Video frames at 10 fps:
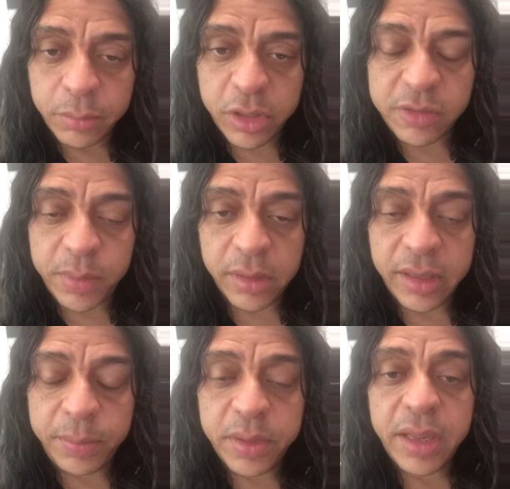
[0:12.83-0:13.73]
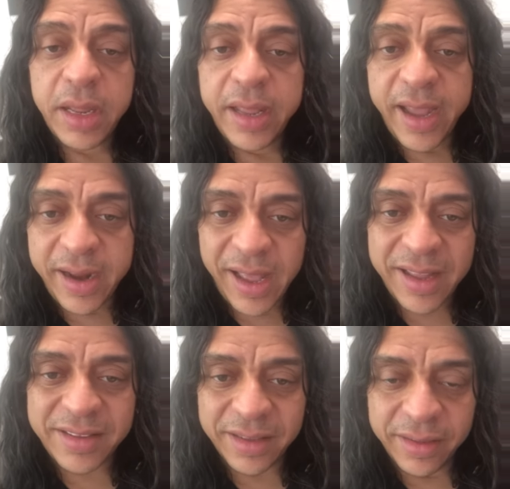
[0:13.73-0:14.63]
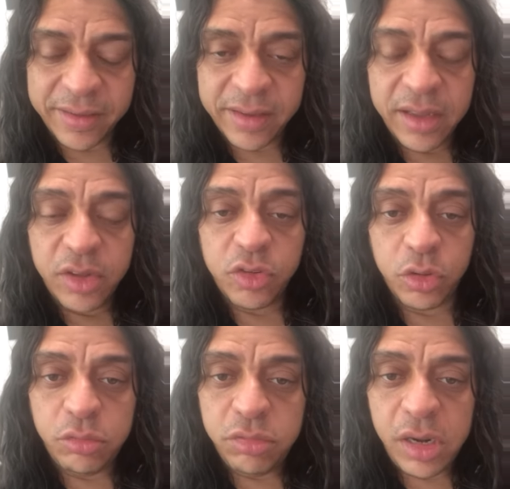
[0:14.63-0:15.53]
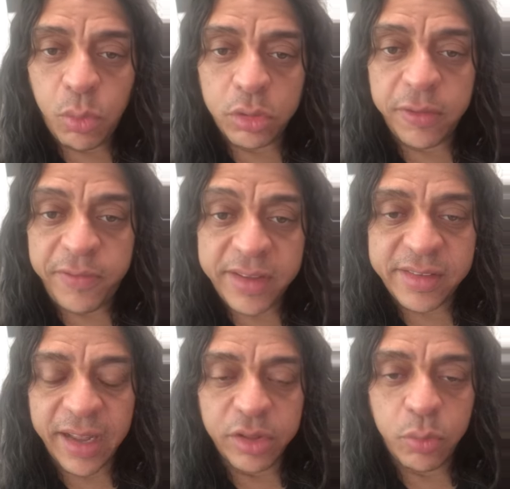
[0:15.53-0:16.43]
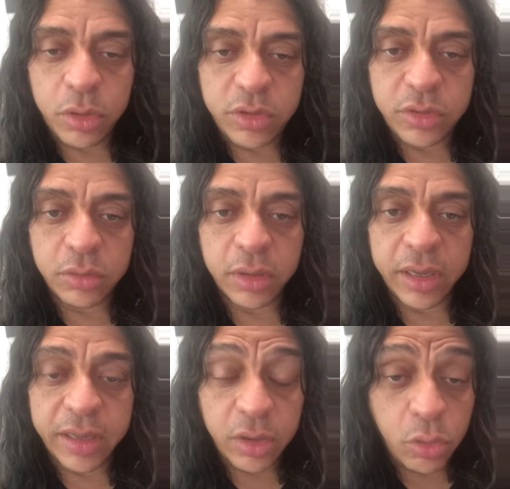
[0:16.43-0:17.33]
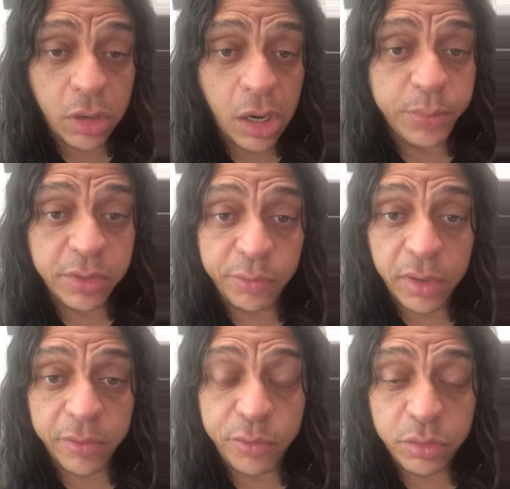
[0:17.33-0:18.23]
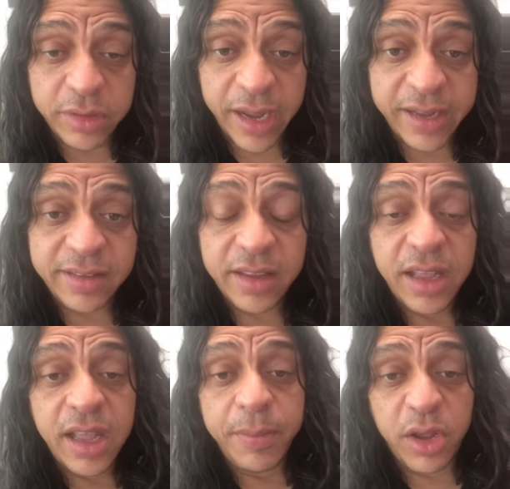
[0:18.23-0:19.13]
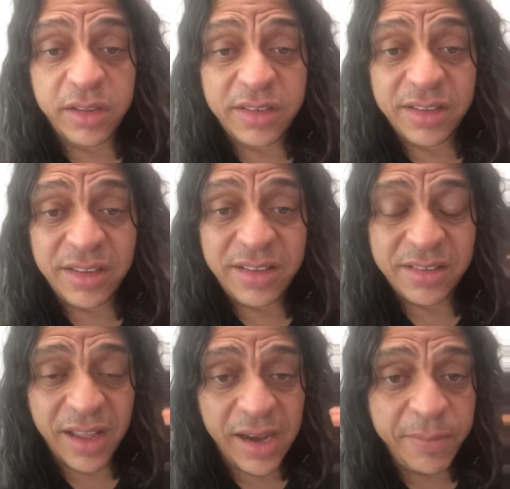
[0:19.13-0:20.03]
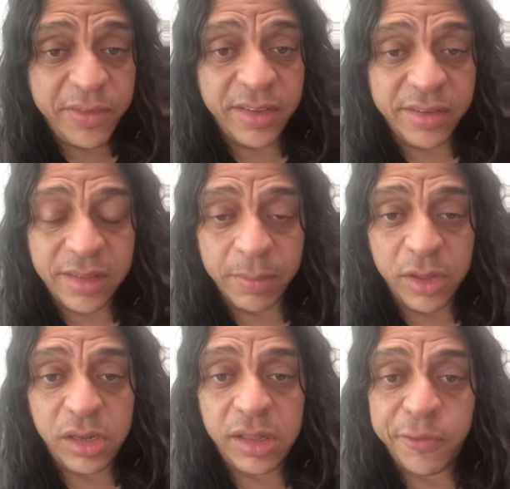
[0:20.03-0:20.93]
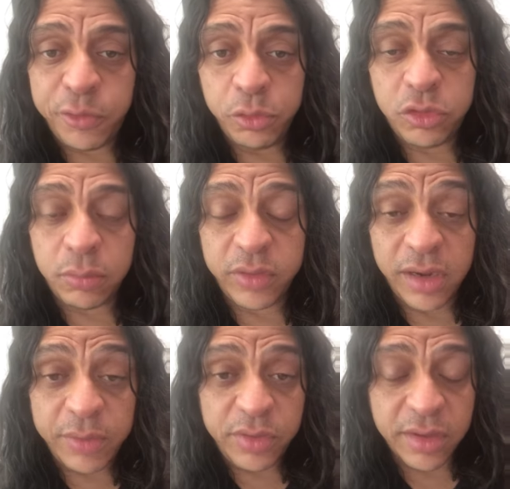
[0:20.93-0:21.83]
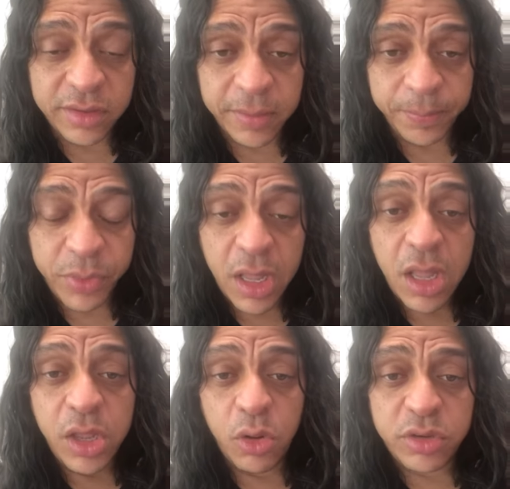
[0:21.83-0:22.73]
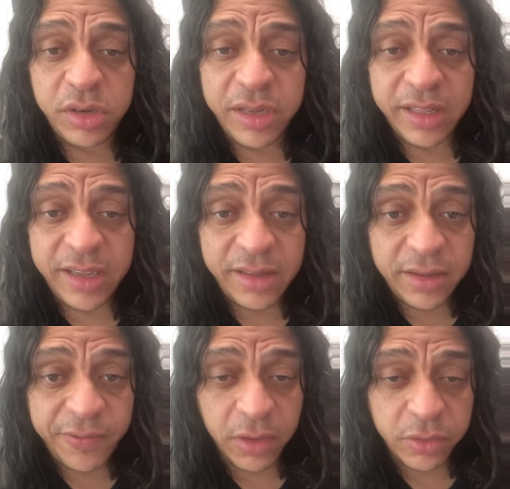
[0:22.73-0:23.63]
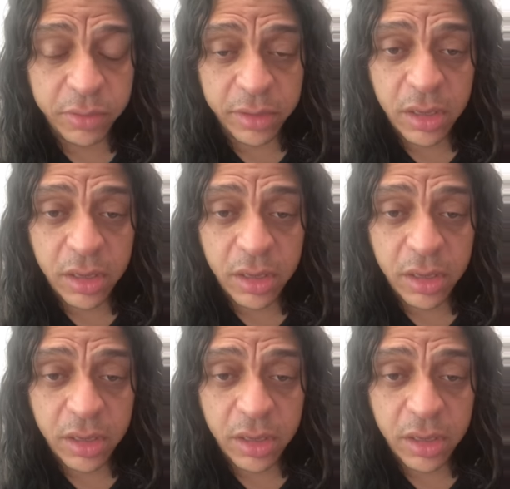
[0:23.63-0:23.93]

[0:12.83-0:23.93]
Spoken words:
buildup, and acids. So you really want to fix that. You want to go 100% fruit diet, because this is a lymph system, and you need the fruits to move the lymph system. You also need to get the kidneys filtering.